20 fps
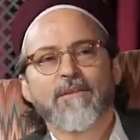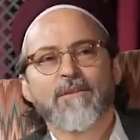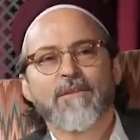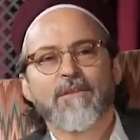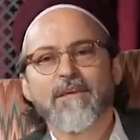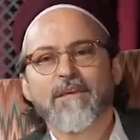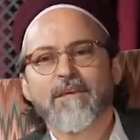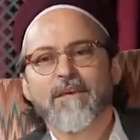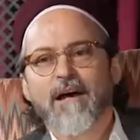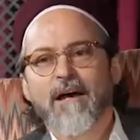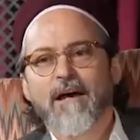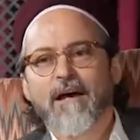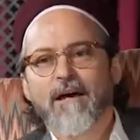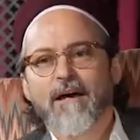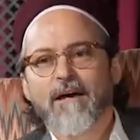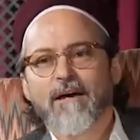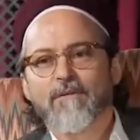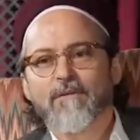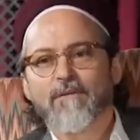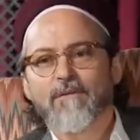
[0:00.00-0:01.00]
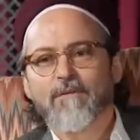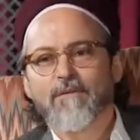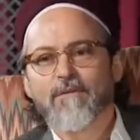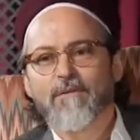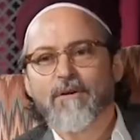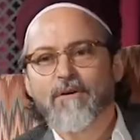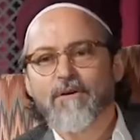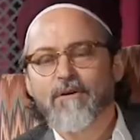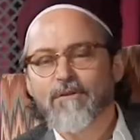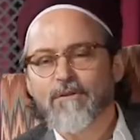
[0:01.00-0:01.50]
The
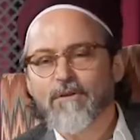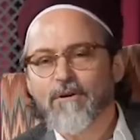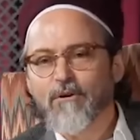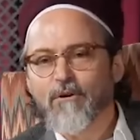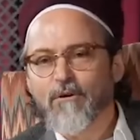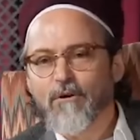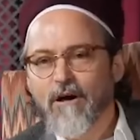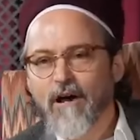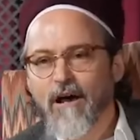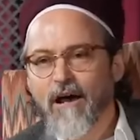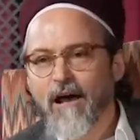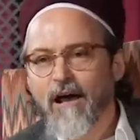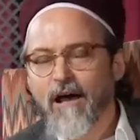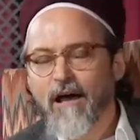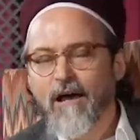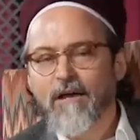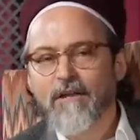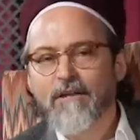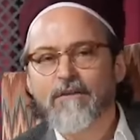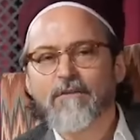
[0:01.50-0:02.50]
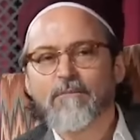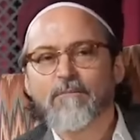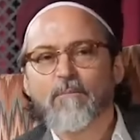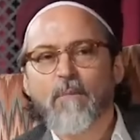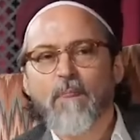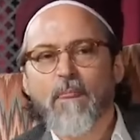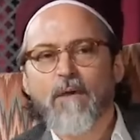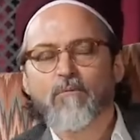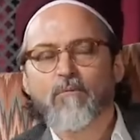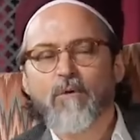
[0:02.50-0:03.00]
Quran,
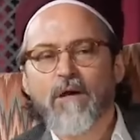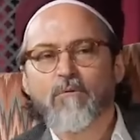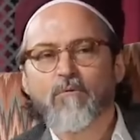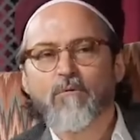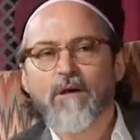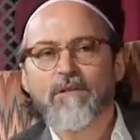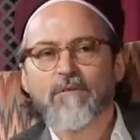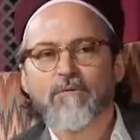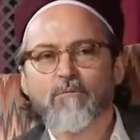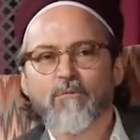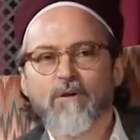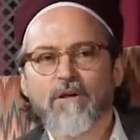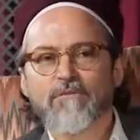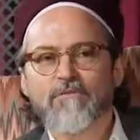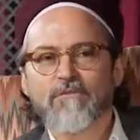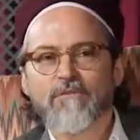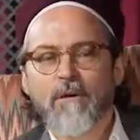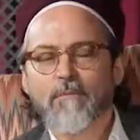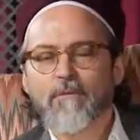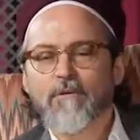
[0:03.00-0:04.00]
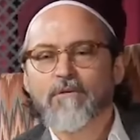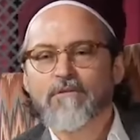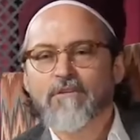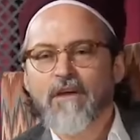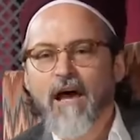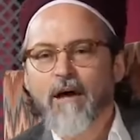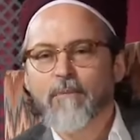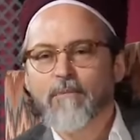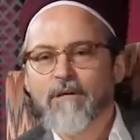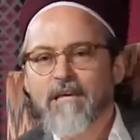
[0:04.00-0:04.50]
when some of the
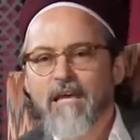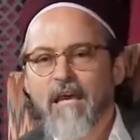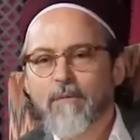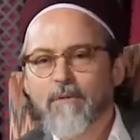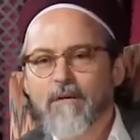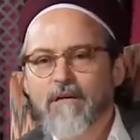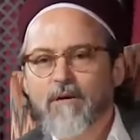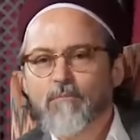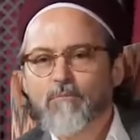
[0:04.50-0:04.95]
Sahaba came and